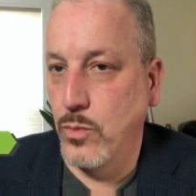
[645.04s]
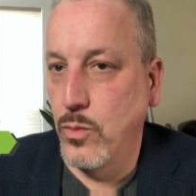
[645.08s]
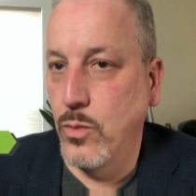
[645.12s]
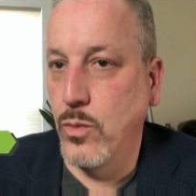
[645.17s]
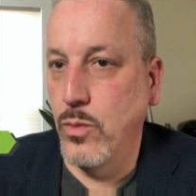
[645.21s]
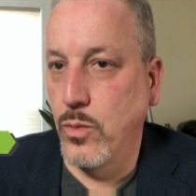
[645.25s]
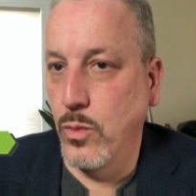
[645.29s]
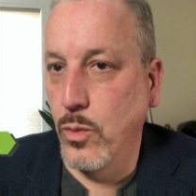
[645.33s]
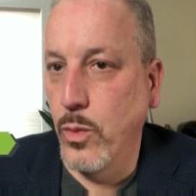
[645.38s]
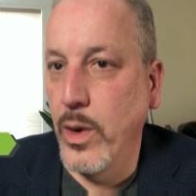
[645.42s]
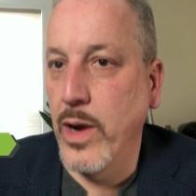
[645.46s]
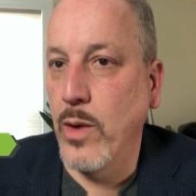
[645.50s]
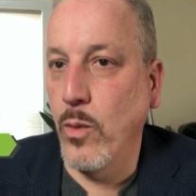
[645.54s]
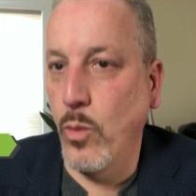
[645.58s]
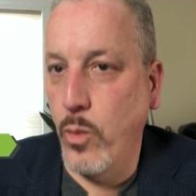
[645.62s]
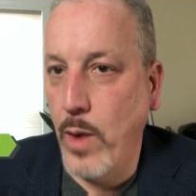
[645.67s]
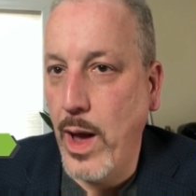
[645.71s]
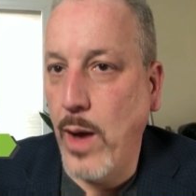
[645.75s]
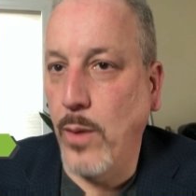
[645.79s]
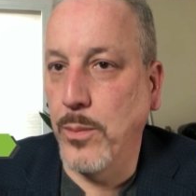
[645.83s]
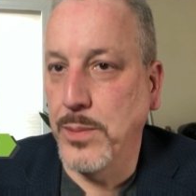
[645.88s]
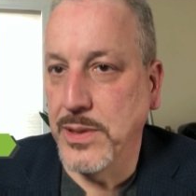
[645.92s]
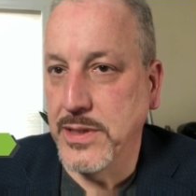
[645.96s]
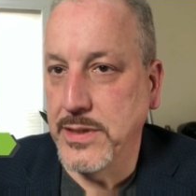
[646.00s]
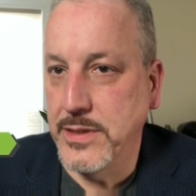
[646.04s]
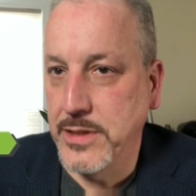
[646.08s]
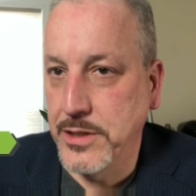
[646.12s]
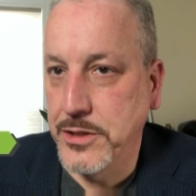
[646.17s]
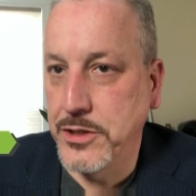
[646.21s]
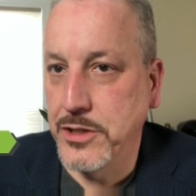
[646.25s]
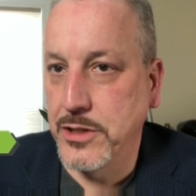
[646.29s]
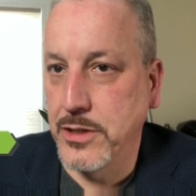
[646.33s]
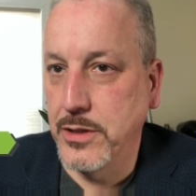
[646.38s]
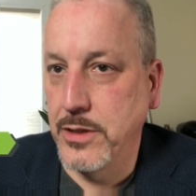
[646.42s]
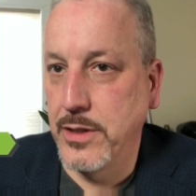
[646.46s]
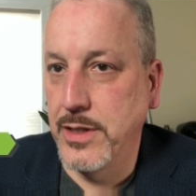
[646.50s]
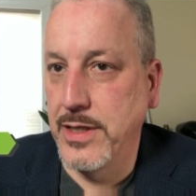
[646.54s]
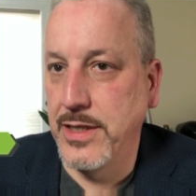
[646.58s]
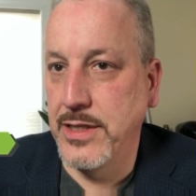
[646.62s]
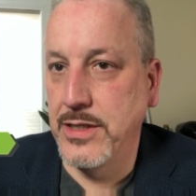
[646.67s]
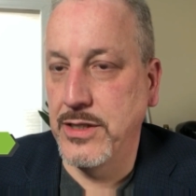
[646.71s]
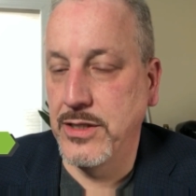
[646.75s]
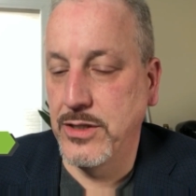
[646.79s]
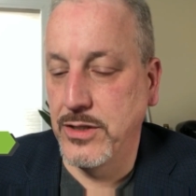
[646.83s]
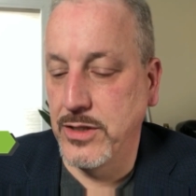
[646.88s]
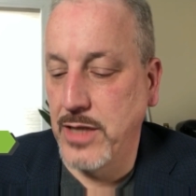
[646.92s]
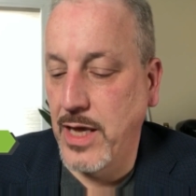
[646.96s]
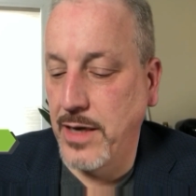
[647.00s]
we're well positioned.
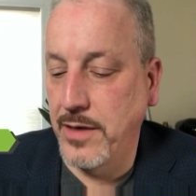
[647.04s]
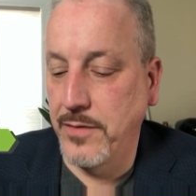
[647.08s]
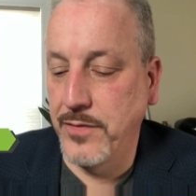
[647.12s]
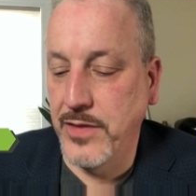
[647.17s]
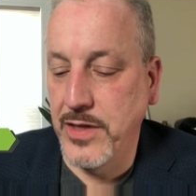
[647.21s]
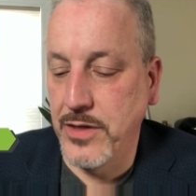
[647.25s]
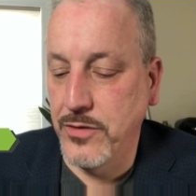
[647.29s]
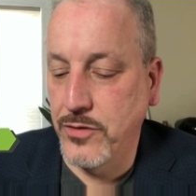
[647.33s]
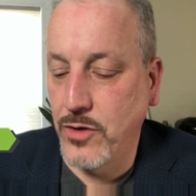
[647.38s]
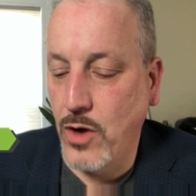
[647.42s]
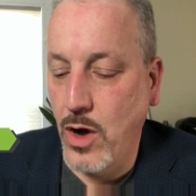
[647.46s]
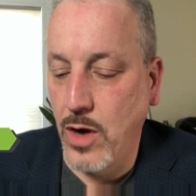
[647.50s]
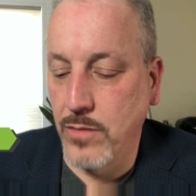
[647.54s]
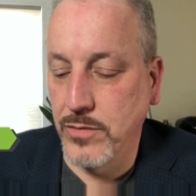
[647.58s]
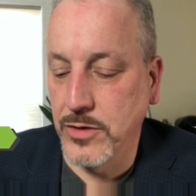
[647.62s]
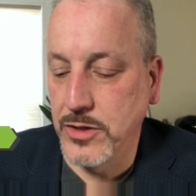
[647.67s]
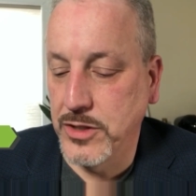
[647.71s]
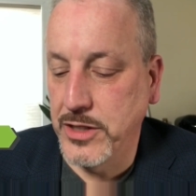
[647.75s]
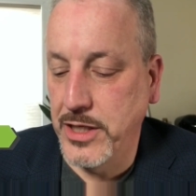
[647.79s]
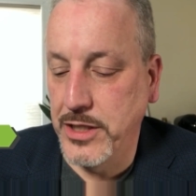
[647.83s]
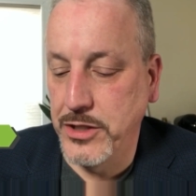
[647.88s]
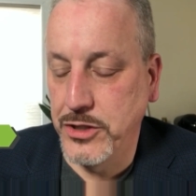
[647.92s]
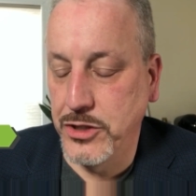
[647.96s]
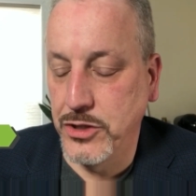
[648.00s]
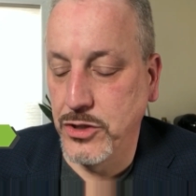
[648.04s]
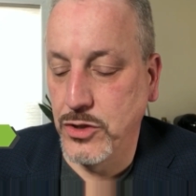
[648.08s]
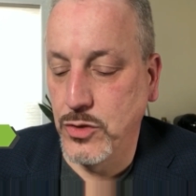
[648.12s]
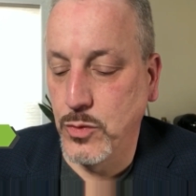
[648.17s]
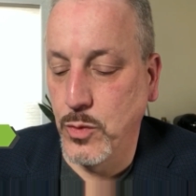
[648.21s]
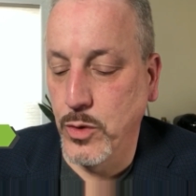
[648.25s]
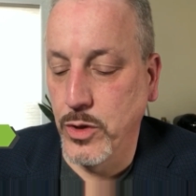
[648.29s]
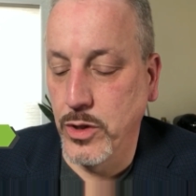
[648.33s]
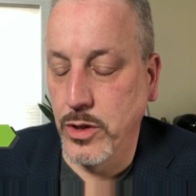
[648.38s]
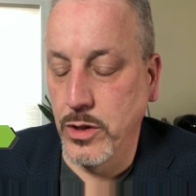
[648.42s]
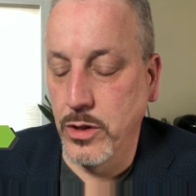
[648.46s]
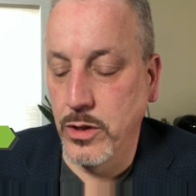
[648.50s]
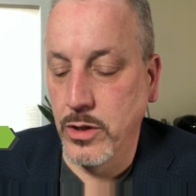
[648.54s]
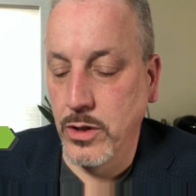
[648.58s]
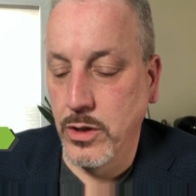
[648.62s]
None of these conversations were